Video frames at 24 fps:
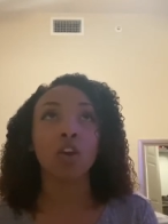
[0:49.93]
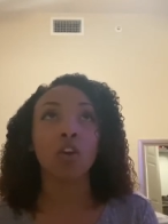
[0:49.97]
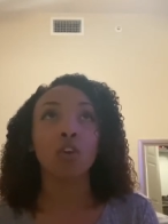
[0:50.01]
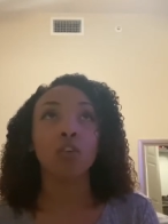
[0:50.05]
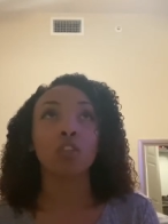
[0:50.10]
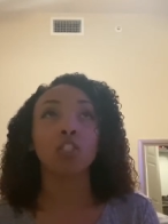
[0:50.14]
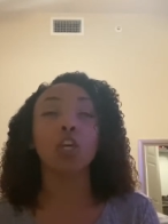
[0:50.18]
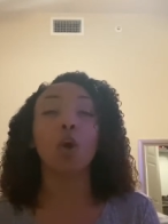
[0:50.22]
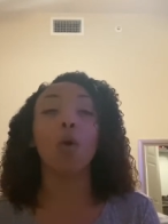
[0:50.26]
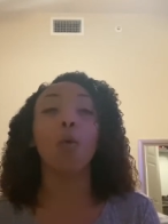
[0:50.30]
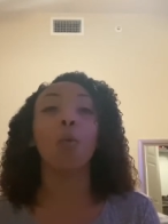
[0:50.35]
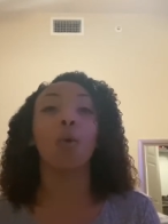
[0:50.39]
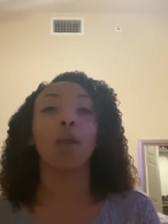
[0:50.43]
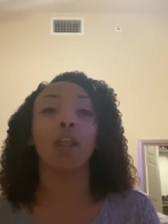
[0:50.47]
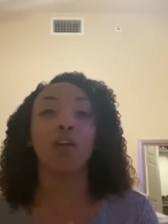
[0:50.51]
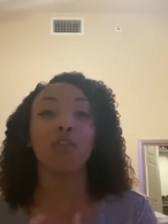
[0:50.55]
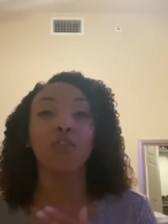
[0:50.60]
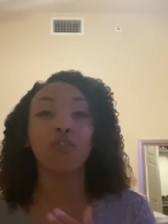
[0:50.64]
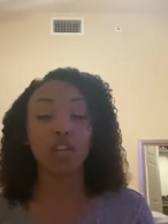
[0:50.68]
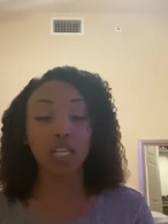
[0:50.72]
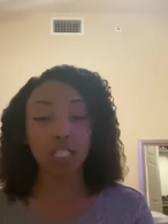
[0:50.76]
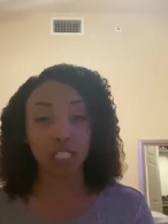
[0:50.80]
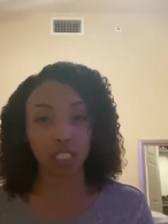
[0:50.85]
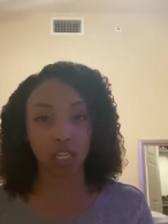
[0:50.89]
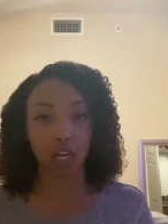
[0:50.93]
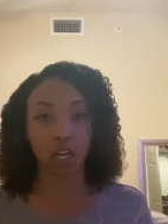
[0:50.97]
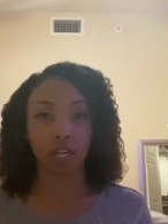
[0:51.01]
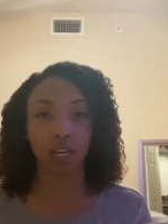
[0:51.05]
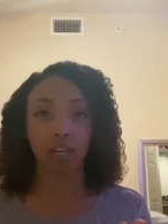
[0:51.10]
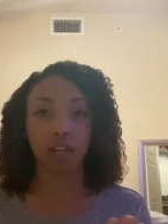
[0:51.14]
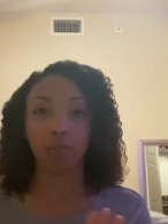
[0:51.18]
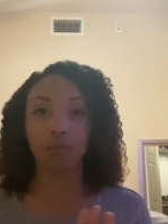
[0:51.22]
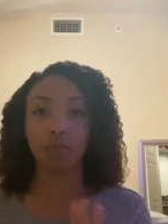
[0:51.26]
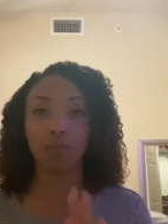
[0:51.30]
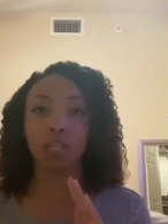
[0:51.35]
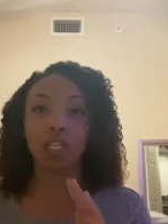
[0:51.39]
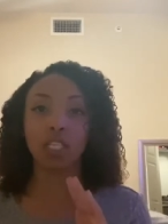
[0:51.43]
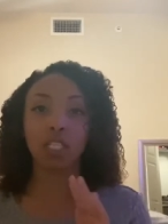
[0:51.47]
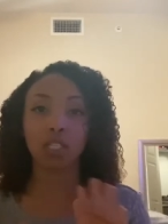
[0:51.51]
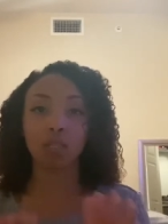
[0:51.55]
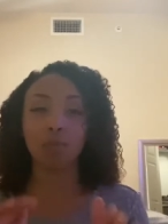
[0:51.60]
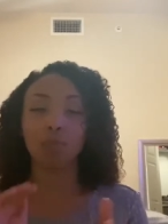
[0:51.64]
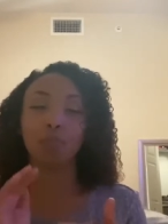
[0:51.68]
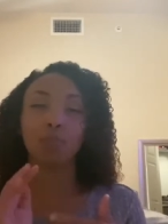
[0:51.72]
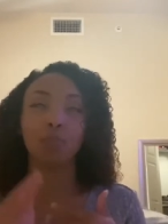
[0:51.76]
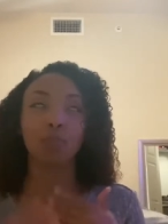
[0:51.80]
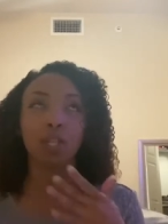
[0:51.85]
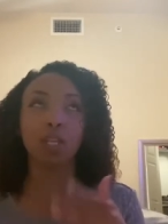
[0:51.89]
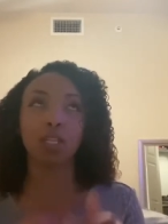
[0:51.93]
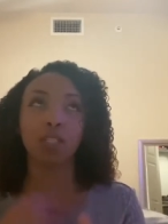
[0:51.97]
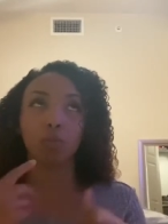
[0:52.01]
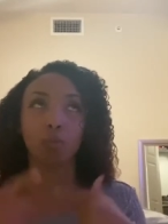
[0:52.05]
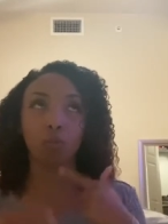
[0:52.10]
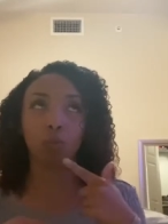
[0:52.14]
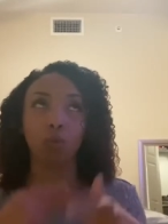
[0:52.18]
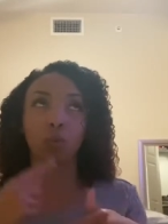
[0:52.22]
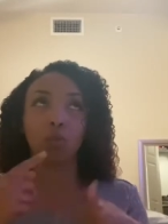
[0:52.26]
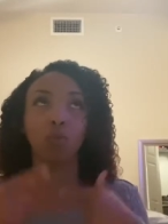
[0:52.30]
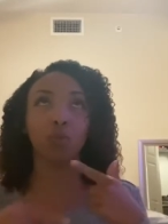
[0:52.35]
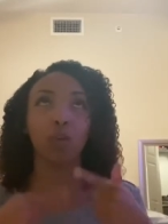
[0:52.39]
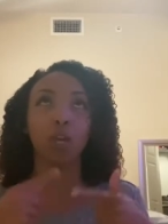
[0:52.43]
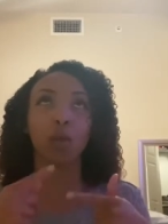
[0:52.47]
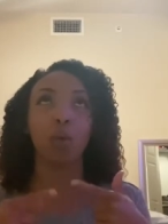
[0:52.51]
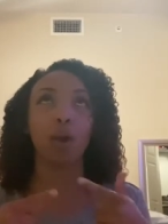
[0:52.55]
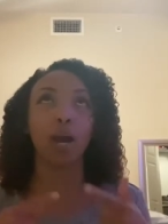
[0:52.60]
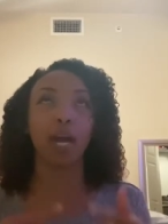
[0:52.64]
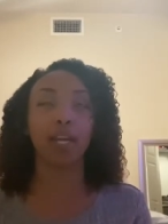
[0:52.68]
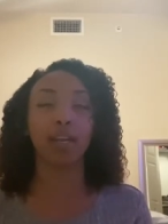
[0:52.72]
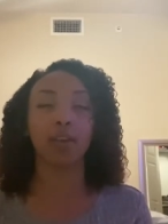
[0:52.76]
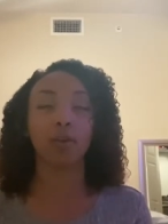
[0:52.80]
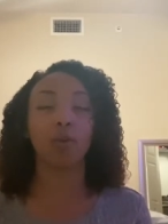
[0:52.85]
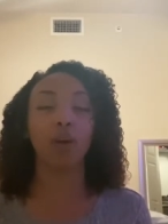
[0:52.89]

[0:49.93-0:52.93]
so when I first started, let's, let's rewind.